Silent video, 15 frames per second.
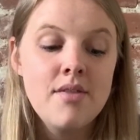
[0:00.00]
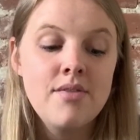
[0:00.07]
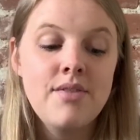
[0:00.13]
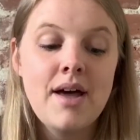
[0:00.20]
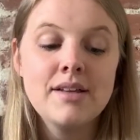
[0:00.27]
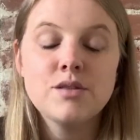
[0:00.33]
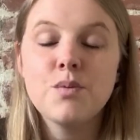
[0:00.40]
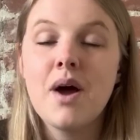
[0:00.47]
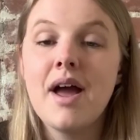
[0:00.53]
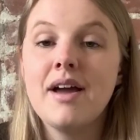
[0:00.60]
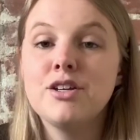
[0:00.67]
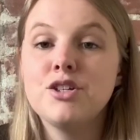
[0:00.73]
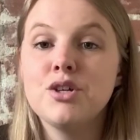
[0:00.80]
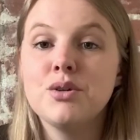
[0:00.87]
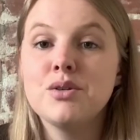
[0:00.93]
that's why I
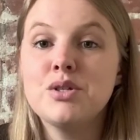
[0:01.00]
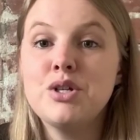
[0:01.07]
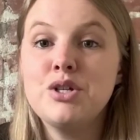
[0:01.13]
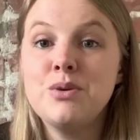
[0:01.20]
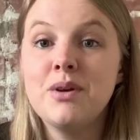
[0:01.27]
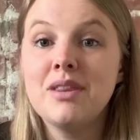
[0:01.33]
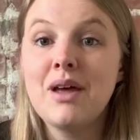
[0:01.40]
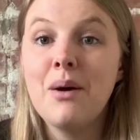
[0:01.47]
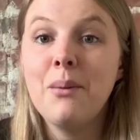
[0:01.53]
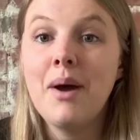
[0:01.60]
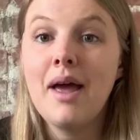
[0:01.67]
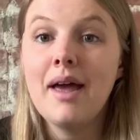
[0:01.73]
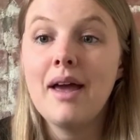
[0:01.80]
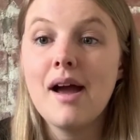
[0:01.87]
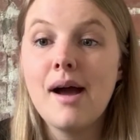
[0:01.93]
chose to do it that
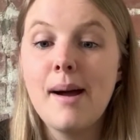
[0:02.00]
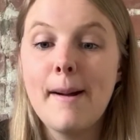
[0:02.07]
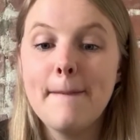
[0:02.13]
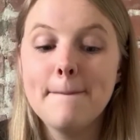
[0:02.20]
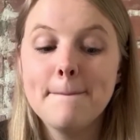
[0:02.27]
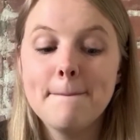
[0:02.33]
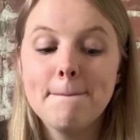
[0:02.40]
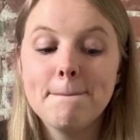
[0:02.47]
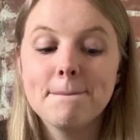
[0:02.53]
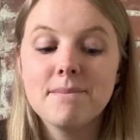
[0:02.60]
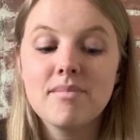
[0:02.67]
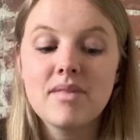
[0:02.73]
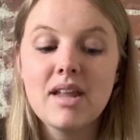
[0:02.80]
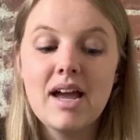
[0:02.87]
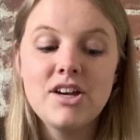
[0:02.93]
way.
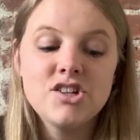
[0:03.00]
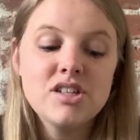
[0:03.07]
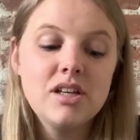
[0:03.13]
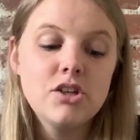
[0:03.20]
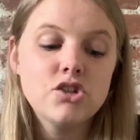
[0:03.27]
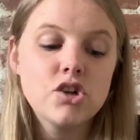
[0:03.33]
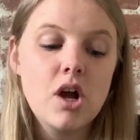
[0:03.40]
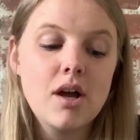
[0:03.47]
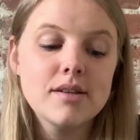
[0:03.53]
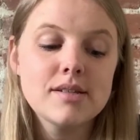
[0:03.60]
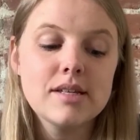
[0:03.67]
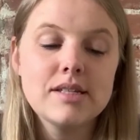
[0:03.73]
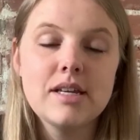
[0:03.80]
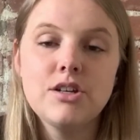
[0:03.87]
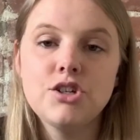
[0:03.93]
I just think it draws
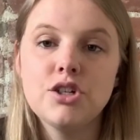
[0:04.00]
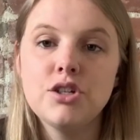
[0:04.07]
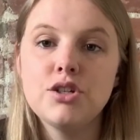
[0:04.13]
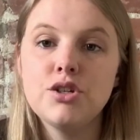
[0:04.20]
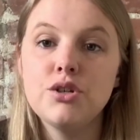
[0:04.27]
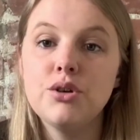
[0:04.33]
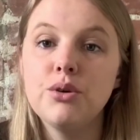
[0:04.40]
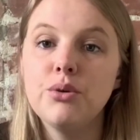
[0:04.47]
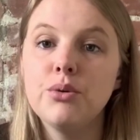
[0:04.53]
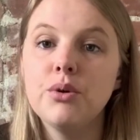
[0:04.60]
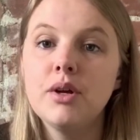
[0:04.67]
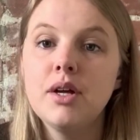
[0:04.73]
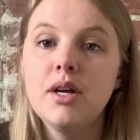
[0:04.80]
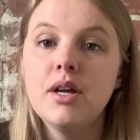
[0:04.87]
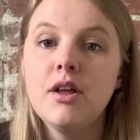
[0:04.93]
attention to
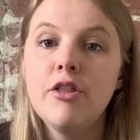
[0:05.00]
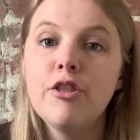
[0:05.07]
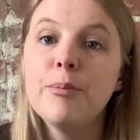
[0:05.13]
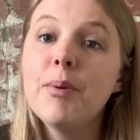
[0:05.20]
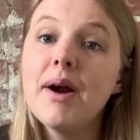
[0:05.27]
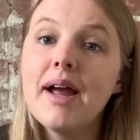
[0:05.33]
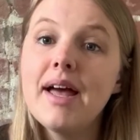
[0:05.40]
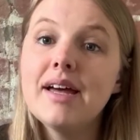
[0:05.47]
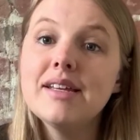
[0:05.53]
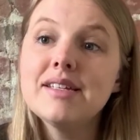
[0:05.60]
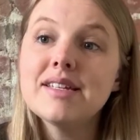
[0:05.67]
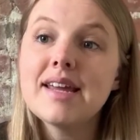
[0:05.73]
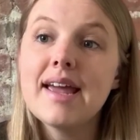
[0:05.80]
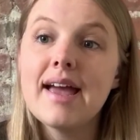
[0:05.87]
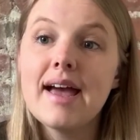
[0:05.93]
the
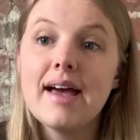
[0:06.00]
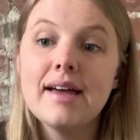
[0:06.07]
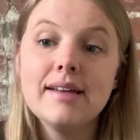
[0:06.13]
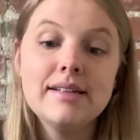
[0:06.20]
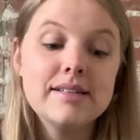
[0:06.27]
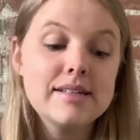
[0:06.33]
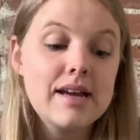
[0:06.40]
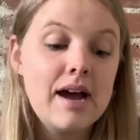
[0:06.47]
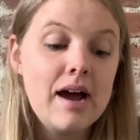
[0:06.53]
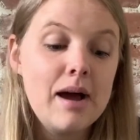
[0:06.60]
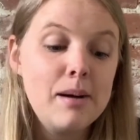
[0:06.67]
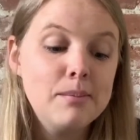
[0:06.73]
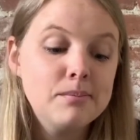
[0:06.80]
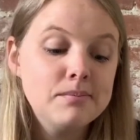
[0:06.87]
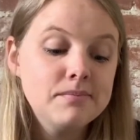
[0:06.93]
brand and
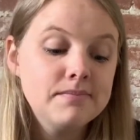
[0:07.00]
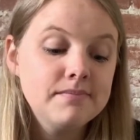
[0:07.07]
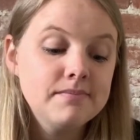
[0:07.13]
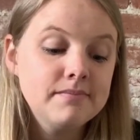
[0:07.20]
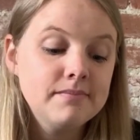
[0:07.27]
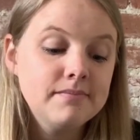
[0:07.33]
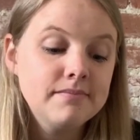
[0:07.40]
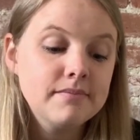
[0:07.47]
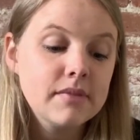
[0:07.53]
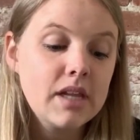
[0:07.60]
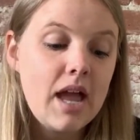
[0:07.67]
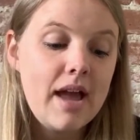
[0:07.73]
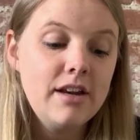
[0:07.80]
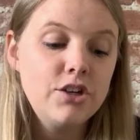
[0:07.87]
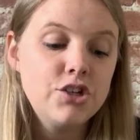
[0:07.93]

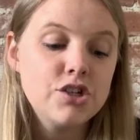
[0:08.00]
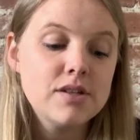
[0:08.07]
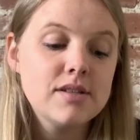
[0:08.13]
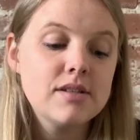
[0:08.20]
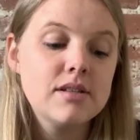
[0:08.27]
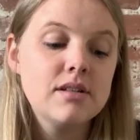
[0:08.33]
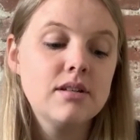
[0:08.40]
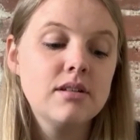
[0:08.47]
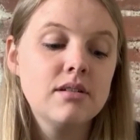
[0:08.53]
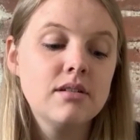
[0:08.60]
kind of just